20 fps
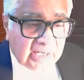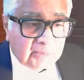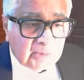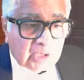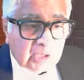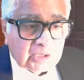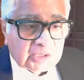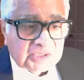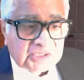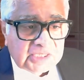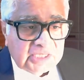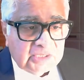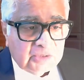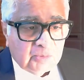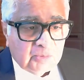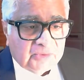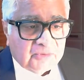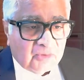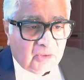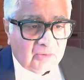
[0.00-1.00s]
in a democracy,
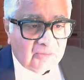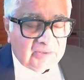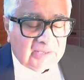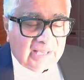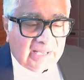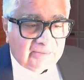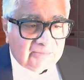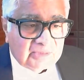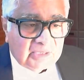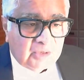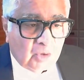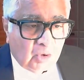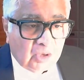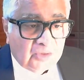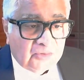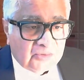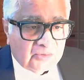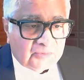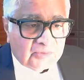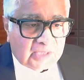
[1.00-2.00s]
you must always have the
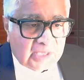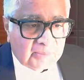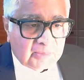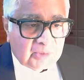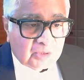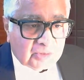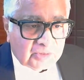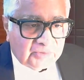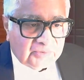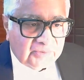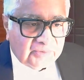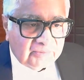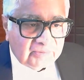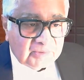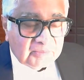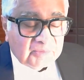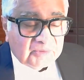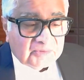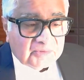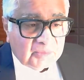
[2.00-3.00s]
noise of a
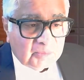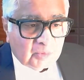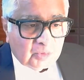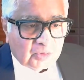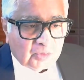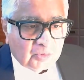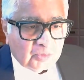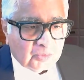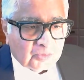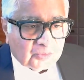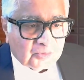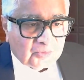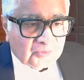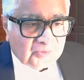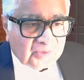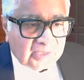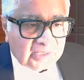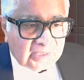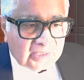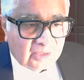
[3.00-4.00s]
democracy, Mr. Bhutto used to
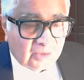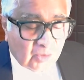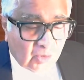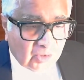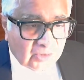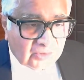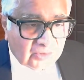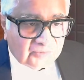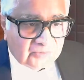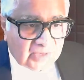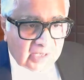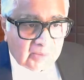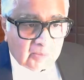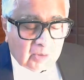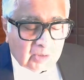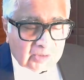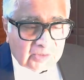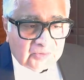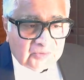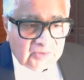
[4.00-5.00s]
say. The noise of the
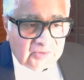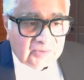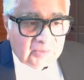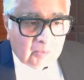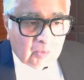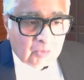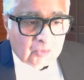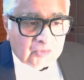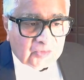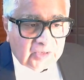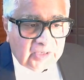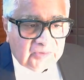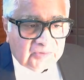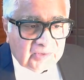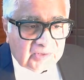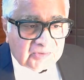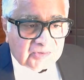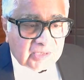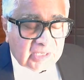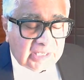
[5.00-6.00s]
democracy is the most
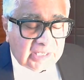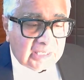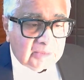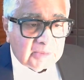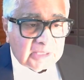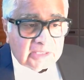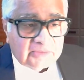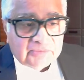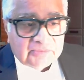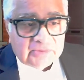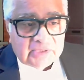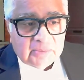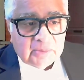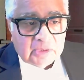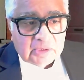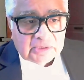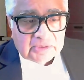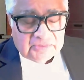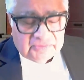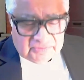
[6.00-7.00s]
essential element of a
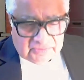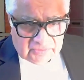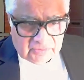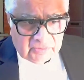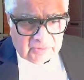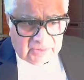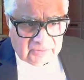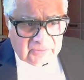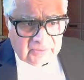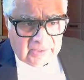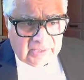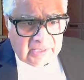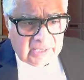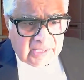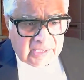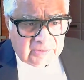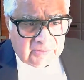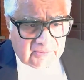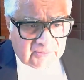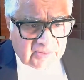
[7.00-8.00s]
democracy. So
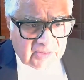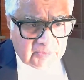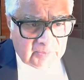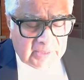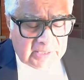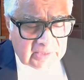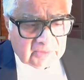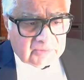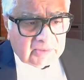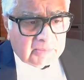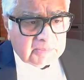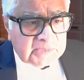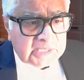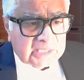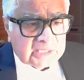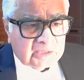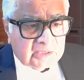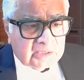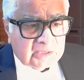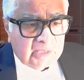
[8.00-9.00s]
this has been the
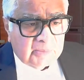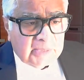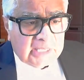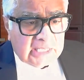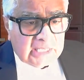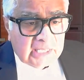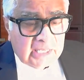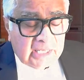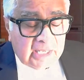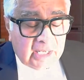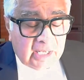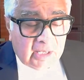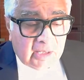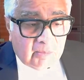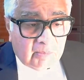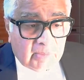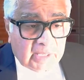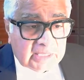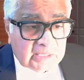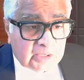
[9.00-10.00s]
subject of debate.
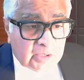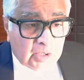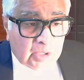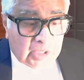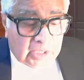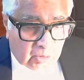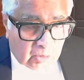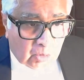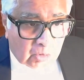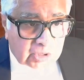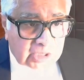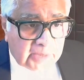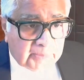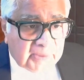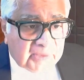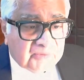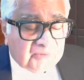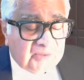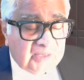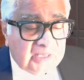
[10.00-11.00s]
But your
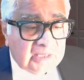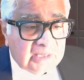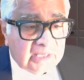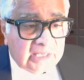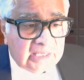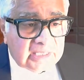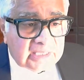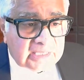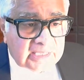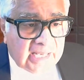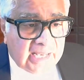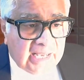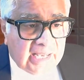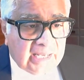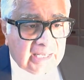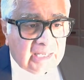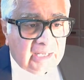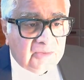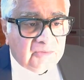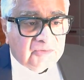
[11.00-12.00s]
lordship has seen the
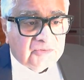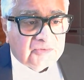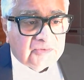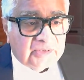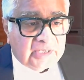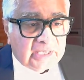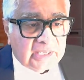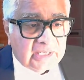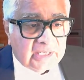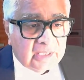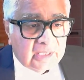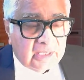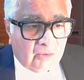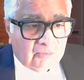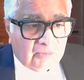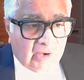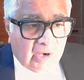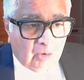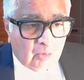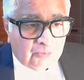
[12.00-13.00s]
entire history
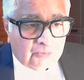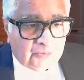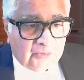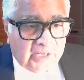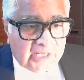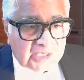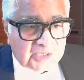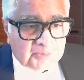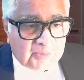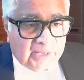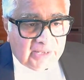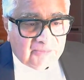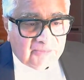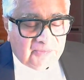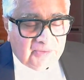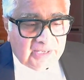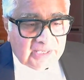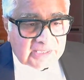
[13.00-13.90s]
of how phase by